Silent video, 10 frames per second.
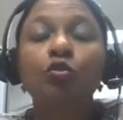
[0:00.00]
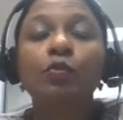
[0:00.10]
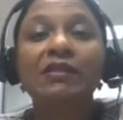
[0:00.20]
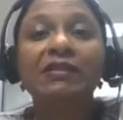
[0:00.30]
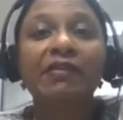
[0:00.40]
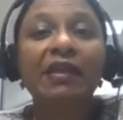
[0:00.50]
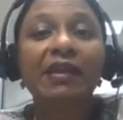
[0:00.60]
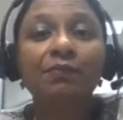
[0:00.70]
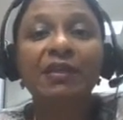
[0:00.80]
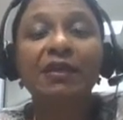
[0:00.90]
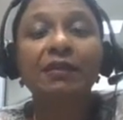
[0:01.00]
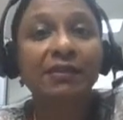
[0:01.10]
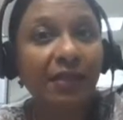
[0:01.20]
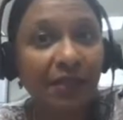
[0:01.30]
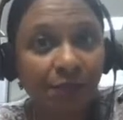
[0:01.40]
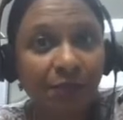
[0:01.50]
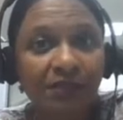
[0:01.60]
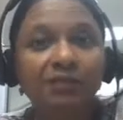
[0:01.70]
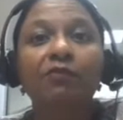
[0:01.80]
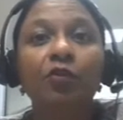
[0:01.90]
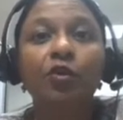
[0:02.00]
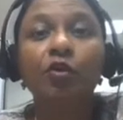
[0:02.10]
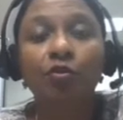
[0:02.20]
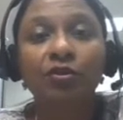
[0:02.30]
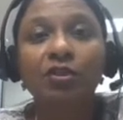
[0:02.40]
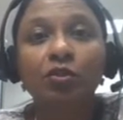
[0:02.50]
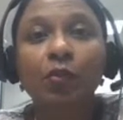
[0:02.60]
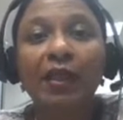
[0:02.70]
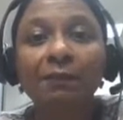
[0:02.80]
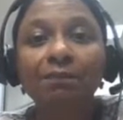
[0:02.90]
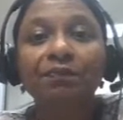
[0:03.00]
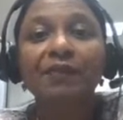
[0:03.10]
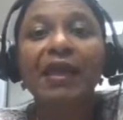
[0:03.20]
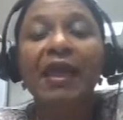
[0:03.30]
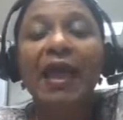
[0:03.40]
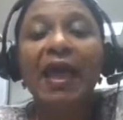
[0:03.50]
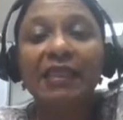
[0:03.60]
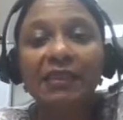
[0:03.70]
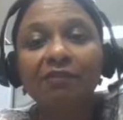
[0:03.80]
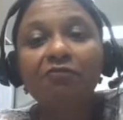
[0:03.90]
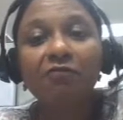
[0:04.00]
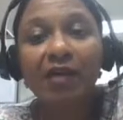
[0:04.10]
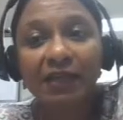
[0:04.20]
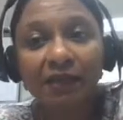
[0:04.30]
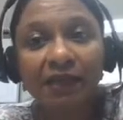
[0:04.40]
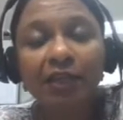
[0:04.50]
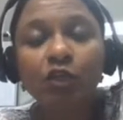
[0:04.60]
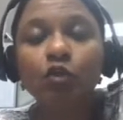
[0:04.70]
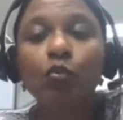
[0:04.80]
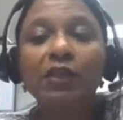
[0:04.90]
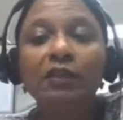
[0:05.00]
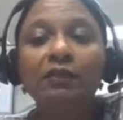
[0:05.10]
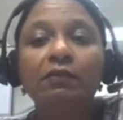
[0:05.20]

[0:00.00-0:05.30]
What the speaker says: you will develop the assessments for the course as well, and then finally you will